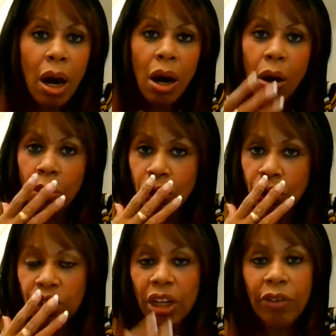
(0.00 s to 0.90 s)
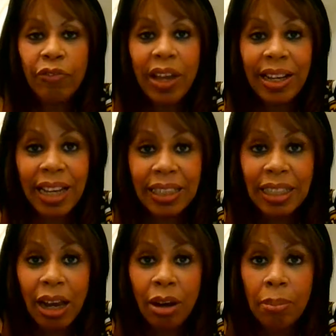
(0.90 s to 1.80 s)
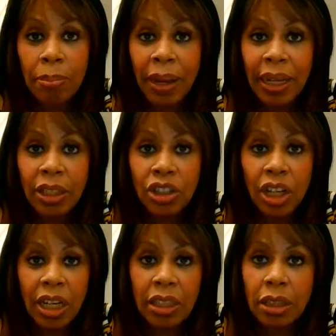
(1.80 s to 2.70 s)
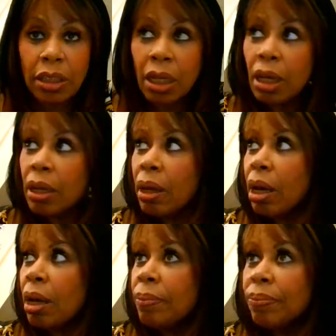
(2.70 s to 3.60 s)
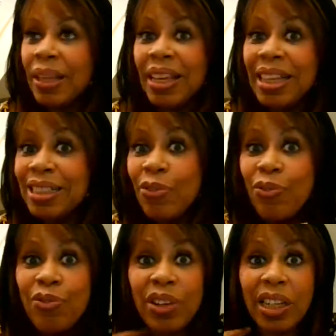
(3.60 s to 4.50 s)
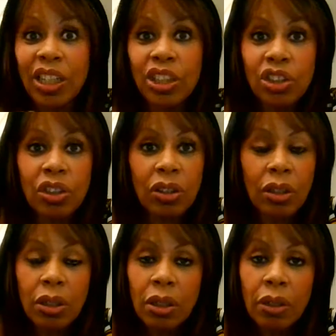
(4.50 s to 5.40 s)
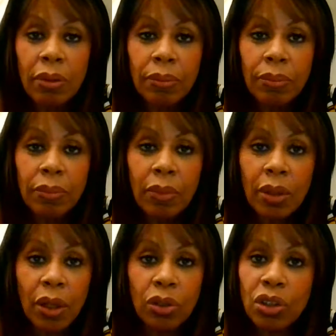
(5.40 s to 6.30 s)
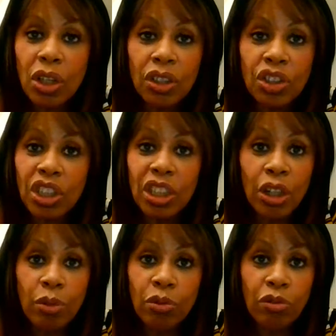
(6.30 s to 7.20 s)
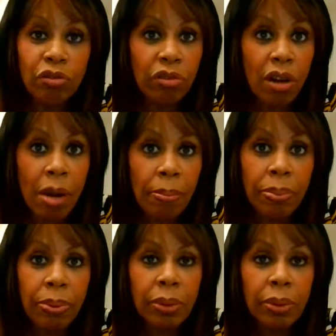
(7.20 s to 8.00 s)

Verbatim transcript: Oh, shit. If that gets out and Paige hears, he's finished. Those girls, she don't rump.